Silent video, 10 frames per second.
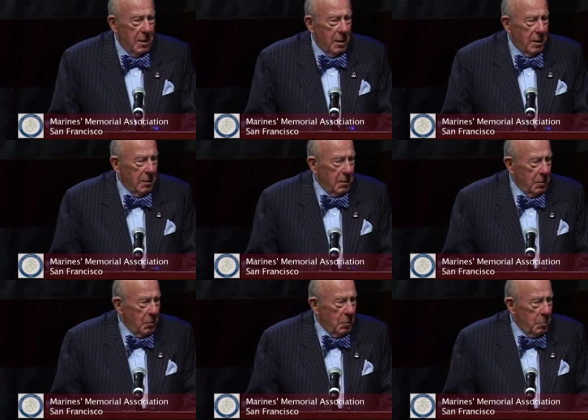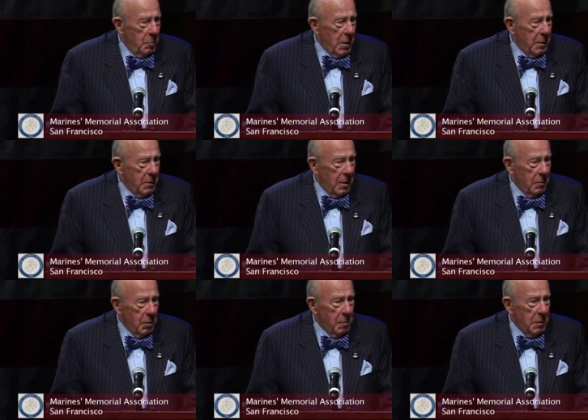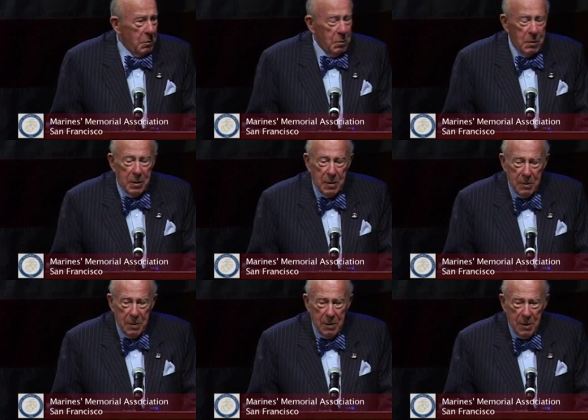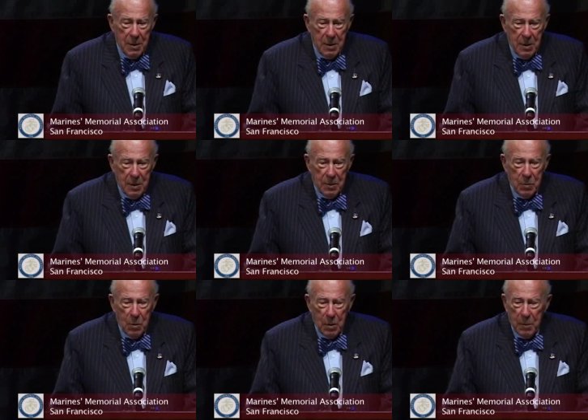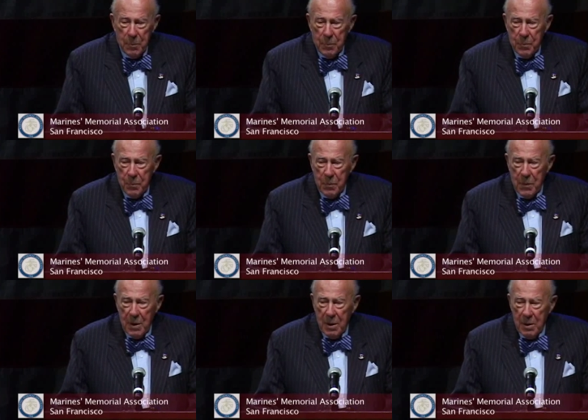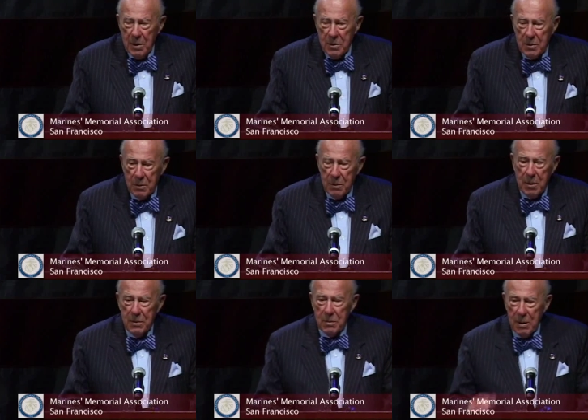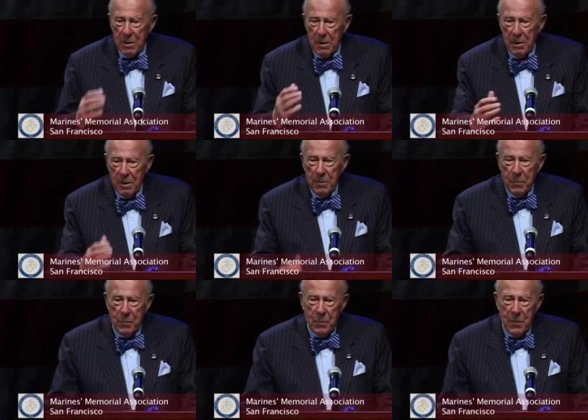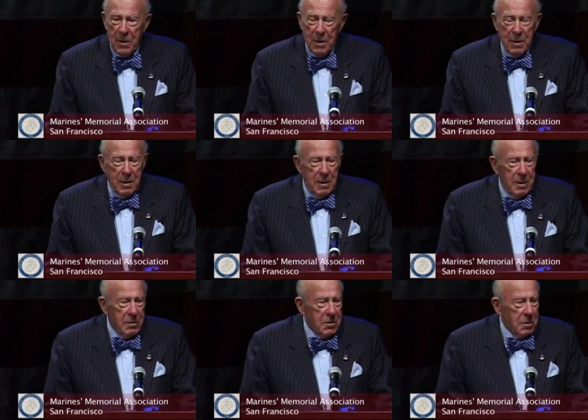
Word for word: our men and women wounded in war. So he's right there in